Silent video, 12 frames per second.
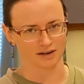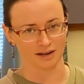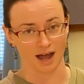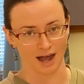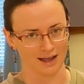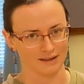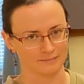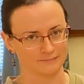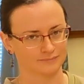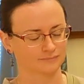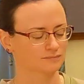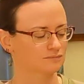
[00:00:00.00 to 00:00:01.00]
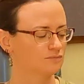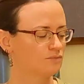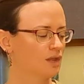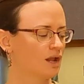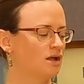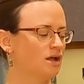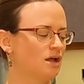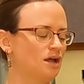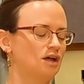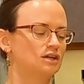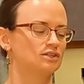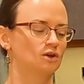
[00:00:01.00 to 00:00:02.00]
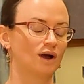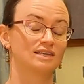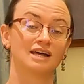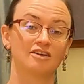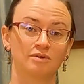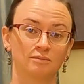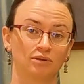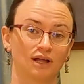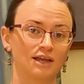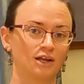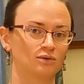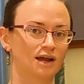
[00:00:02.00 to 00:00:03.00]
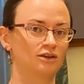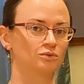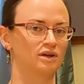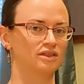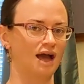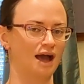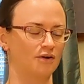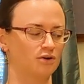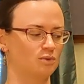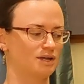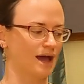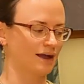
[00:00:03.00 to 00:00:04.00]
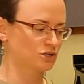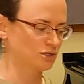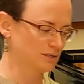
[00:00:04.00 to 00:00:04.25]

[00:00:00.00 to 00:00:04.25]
high. So as I've been playing around with, how do we actually